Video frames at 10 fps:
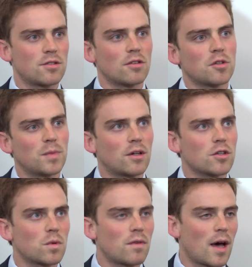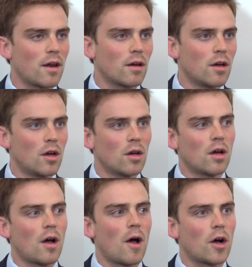It's also because we've had a
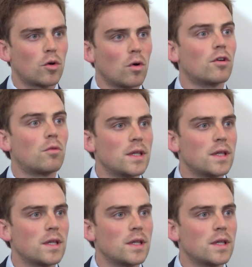colder